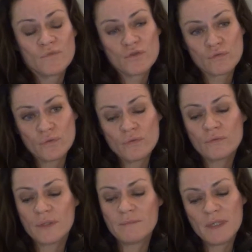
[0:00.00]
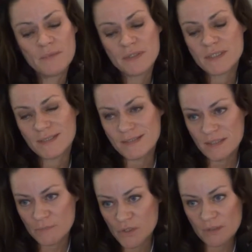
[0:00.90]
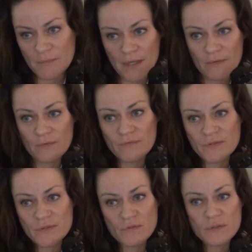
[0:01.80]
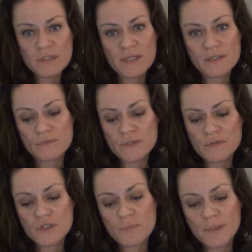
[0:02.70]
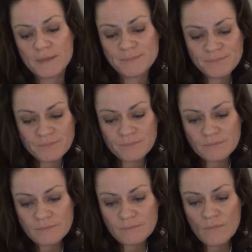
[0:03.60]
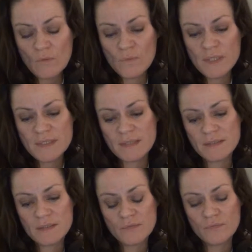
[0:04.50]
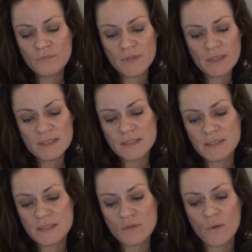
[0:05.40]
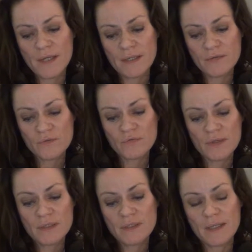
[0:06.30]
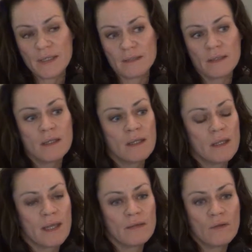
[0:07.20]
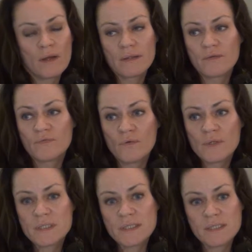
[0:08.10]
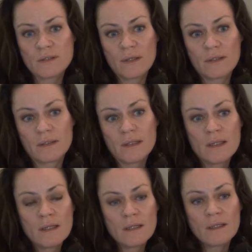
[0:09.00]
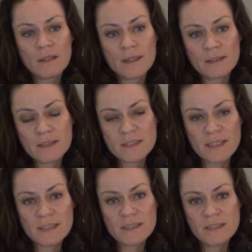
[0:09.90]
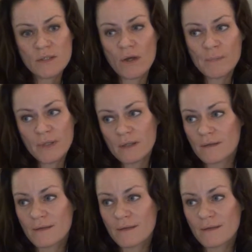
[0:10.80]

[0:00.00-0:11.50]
true, and maybe it's the subject matter of the social science research, but we tend to feel it's quite underfunded and not the focus. It's not like the sexy topic,